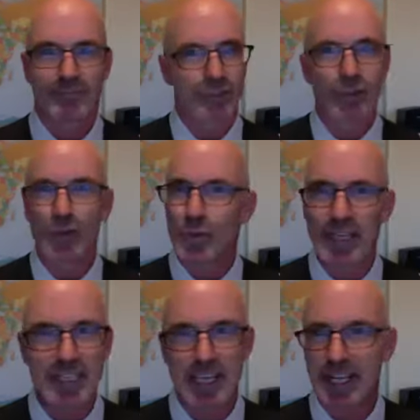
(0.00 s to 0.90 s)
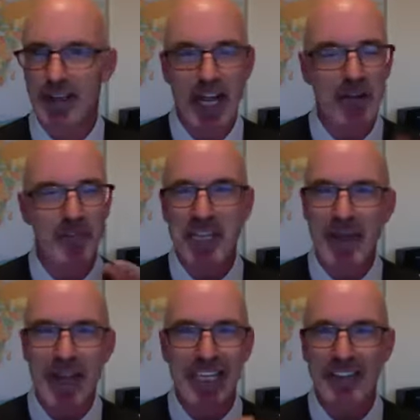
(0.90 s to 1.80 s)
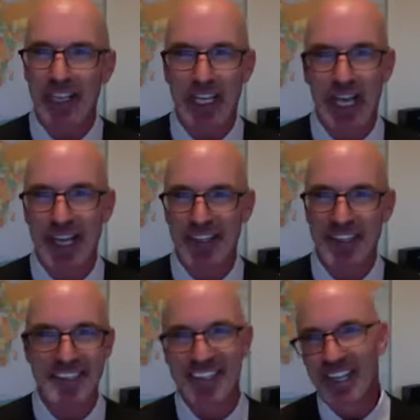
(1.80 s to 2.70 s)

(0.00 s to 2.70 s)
Two weeks later, I'm emailing the client,